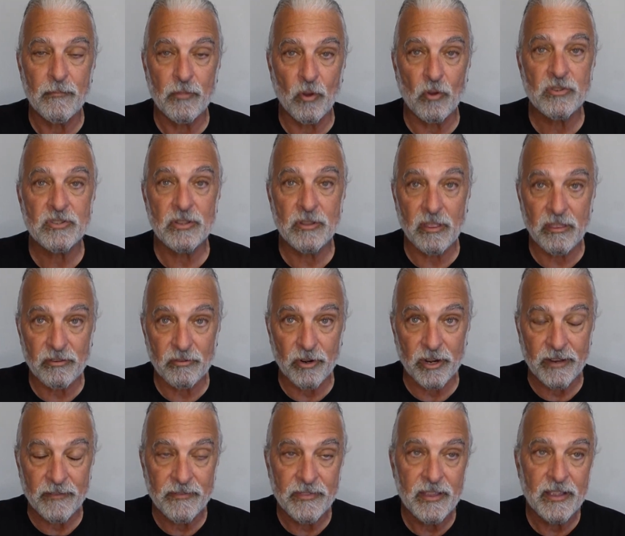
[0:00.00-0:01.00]
Those are the
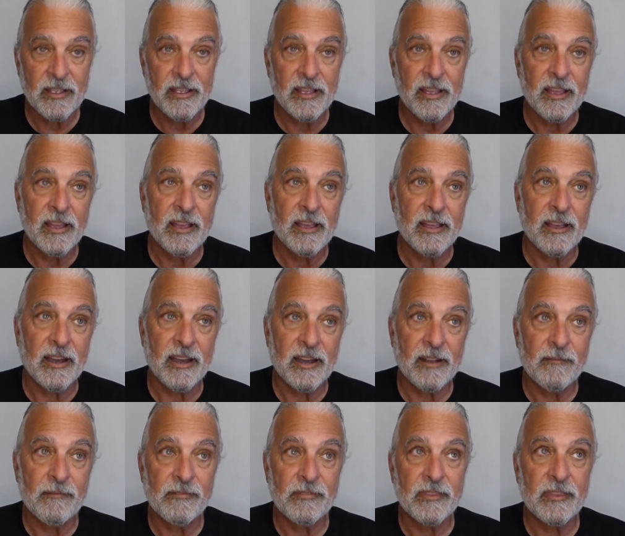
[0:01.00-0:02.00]
3.
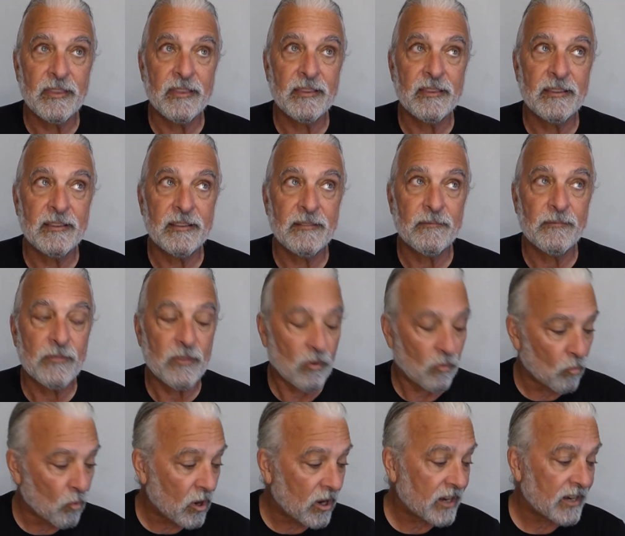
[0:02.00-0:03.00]

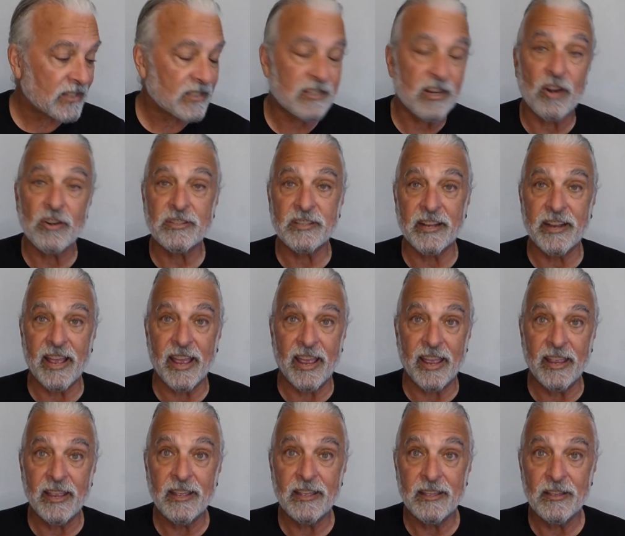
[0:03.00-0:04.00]
We're going to start
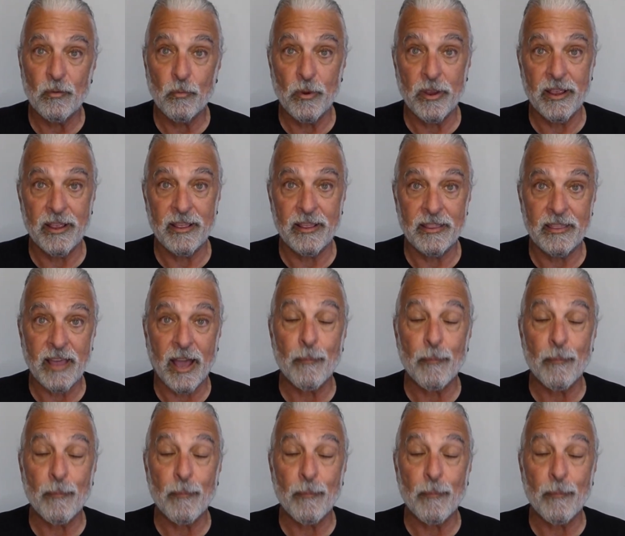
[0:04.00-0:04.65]
today with,